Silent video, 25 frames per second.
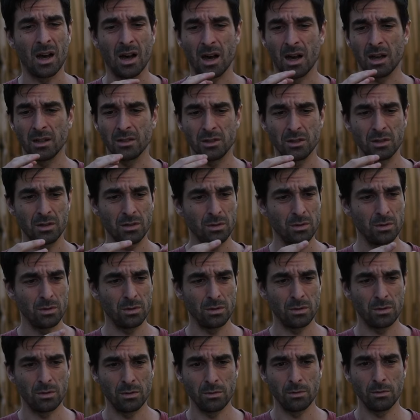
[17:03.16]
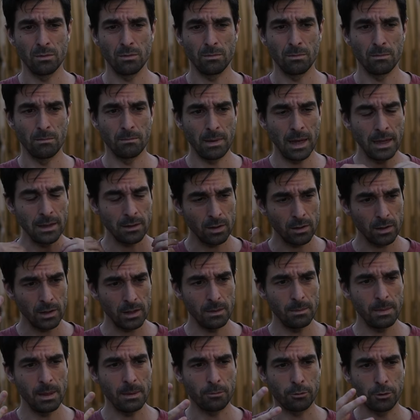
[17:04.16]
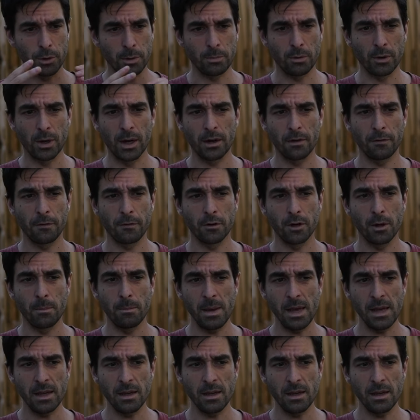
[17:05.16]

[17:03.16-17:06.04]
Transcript: just to mentally be prepared for the big